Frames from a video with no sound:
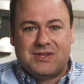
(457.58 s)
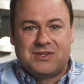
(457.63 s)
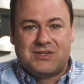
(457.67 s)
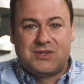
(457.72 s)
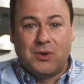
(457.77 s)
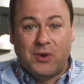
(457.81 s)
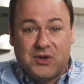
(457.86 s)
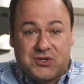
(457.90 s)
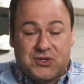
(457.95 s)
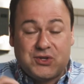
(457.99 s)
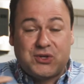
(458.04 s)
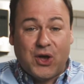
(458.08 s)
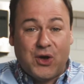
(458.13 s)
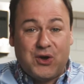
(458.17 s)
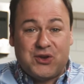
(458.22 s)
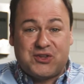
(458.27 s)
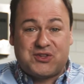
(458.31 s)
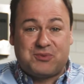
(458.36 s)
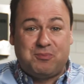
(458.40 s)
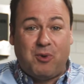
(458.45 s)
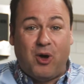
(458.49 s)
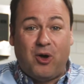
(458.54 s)
So as you go
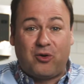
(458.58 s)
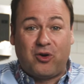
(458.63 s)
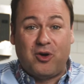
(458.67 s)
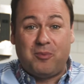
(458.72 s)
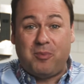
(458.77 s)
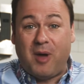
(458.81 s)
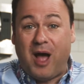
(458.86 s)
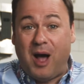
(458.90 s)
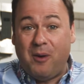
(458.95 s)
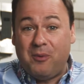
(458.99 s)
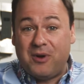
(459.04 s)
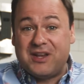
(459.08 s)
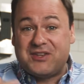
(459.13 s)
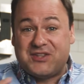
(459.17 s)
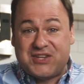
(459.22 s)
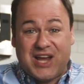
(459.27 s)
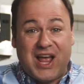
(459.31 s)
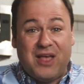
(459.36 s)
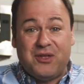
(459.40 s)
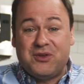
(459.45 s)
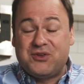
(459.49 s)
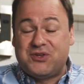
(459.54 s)
to small group, I wanna
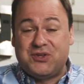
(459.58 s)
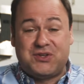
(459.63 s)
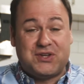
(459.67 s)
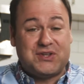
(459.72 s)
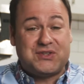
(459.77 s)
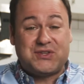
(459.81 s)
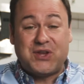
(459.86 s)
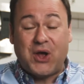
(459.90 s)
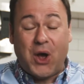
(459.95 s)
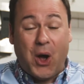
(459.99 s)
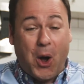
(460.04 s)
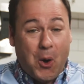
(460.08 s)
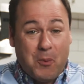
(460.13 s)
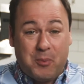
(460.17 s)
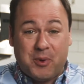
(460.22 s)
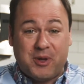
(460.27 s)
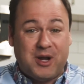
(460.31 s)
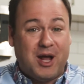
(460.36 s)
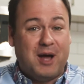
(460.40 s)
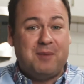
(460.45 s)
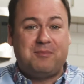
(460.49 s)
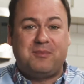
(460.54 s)
challenge you just to
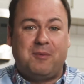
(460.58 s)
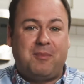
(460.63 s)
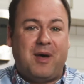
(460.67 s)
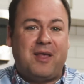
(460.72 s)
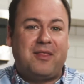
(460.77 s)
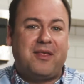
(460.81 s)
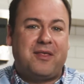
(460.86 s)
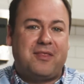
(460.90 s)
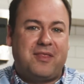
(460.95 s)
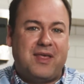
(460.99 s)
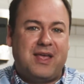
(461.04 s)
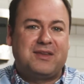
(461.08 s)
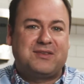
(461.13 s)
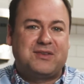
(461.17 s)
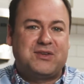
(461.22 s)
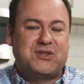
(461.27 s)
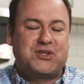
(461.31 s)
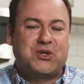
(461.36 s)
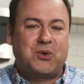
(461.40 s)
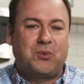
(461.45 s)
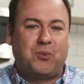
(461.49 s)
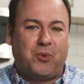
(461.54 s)
open up about the things
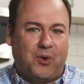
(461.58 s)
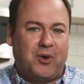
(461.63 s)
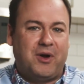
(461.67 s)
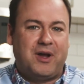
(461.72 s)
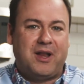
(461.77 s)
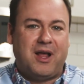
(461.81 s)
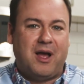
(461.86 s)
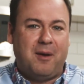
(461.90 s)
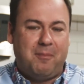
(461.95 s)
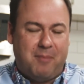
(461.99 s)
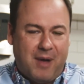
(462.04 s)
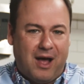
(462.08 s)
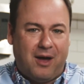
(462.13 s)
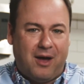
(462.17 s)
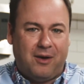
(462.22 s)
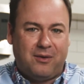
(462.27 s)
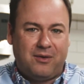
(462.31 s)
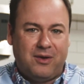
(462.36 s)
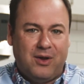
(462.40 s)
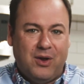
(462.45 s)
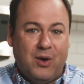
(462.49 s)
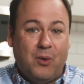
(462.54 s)
that you're worried
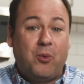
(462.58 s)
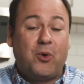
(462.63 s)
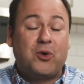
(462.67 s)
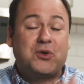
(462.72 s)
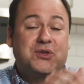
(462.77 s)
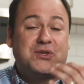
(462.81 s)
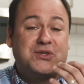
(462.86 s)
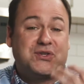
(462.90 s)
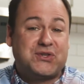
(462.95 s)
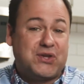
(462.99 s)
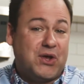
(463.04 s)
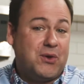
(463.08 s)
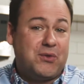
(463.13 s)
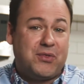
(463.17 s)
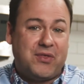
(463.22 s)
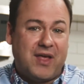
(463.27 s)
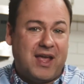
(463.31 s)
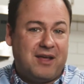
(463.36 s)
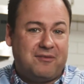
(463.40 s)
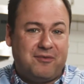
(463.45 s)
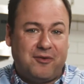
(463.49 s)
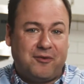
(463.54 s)
about. We're so
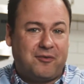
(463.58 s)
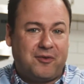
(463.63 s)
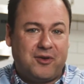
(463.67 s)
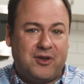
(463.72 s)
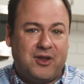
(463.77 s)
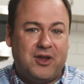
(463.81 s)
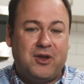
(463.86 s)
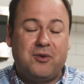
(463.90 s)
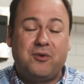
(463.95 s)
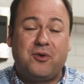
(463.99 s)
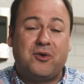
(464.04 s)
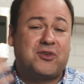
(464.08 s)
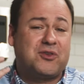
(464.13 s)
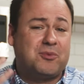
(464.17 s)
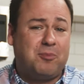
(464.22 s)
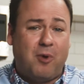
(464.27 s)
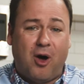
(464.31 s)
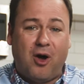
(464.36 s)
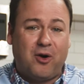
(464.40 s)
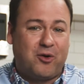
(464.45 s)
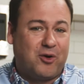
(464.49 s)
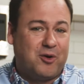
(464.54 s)
thankful for you. Your
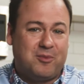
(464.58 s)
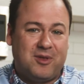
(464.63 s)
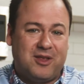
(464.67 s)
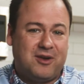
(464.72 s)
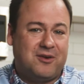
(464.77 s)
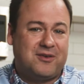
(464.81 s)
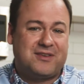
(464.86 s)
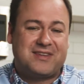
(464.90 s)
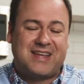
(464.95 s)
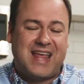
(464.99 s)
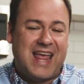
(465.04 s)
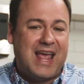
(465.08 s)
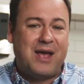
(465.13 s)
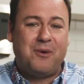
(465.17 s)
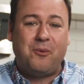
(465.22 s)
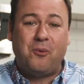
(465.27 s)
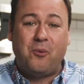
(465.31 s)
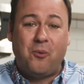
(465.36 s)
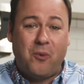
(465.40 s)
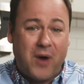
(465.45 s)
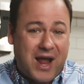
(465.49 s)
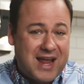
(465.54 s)
small group leaders can't
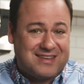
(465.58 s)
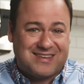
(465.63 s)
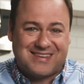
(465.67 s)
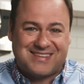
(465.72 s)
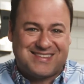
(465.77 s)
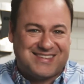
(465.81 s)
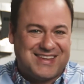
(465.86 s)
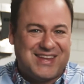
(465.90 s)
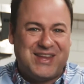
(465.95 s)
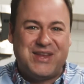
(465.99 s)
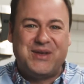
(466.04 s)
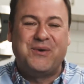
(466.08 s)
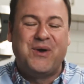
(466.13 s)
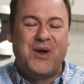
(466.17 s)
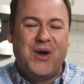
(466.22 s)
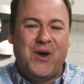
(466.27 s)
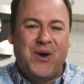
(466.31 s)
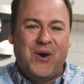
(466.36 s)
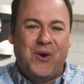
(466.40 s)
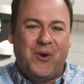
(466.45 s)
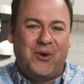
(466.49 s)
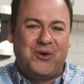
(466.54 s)
wait to see you
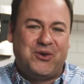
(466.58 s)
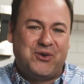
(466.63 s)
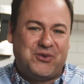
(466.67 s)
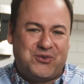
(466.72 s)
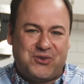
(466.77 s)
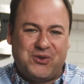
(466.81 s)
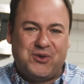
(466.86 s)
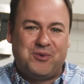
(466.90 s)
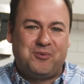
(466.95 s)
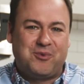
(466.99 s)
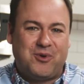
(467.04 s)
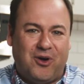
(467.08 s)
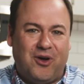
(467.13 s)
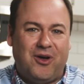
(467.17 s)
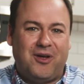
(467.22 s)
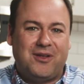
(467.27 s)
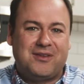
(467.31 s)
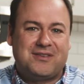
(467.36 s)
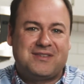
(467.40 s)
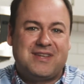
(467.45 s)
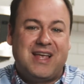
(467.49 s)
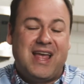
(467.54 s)
on your Zoom
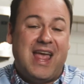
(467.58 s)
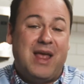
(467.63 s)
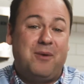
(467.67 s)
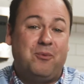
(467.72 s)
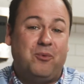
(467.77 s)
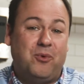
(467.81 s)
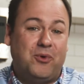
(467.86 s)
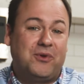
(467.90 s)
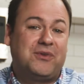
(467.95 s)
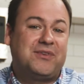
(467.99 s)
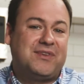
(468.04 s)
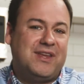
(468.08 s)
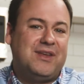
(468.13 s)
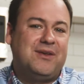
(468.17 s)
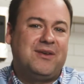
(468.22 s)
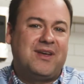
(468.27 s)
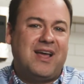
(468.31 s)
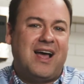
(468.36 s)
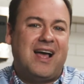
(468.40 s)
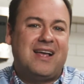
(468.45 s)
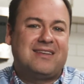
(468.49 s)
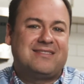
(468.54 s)
calls, and we'll see you
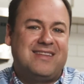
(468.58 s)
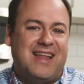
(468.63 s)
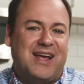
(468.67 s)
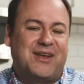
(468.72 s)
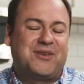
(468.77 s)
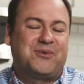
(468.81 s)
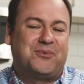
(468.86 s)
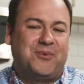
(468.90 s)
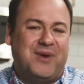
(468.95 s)
guys next